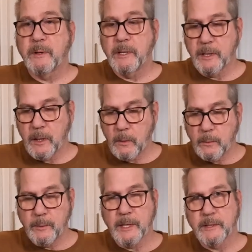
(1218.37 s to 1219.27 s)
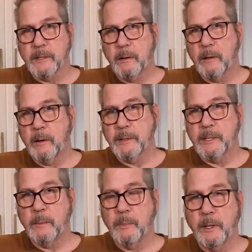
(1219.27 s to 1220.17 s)
ready to go and we can start our
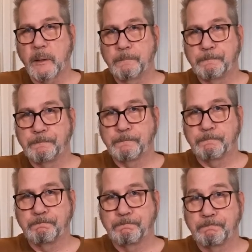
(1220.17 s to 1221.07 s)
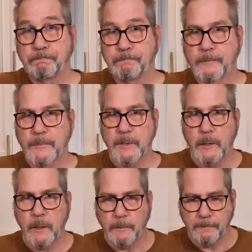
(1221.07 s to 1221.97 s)
assembly. See you
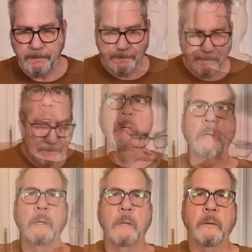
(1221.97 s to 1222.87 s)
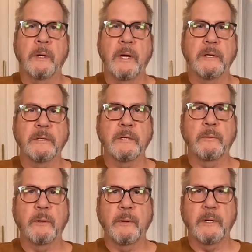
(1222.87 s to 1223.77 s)
then. Okay, so
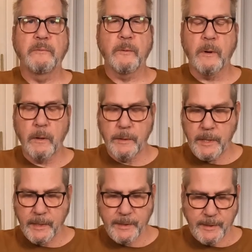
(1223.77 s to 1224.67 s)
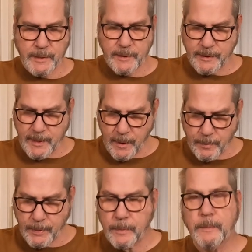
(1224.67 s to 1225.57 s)
we're ready for our next
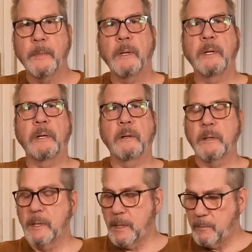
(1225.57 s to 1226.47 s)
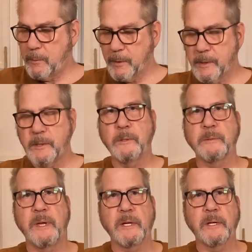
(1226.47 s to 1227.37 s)
step here, and what we're going to do
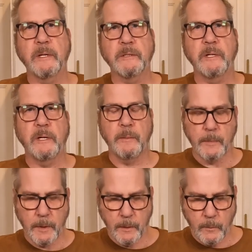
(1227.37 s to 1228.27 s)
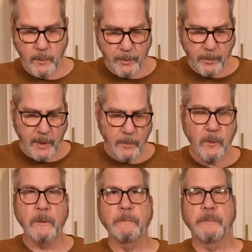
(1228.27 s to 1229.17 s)
is make some whipped cream,
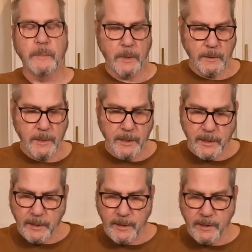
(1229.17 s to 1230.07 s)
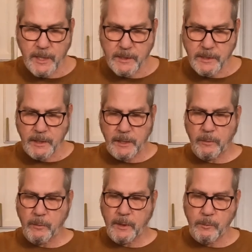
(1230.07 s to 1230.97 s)
or technically chantilly
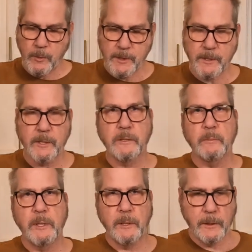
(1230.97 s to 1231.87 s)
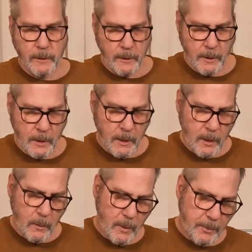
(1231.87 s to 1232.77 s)
cream, which is a sweetened
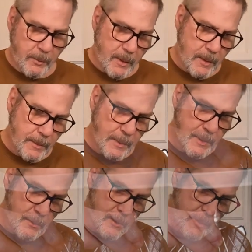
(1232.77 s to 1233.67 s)
whipped cream. So we'll